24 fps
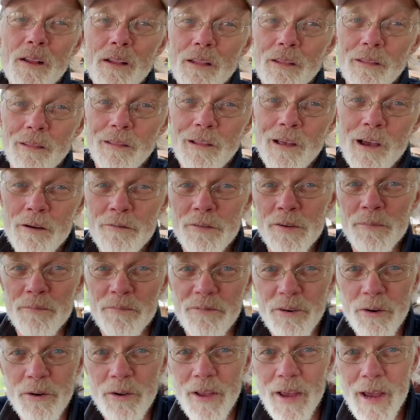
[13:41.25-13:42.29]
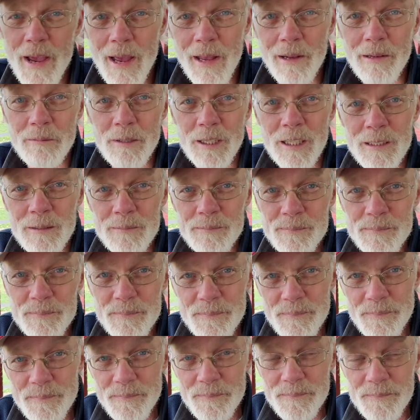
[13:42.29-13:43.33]
love him for that, man.
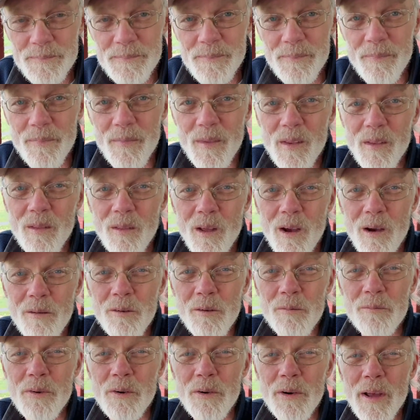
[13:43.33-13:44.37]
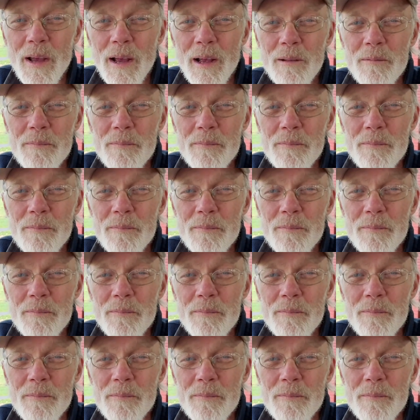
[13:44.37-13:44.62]
Love him for that.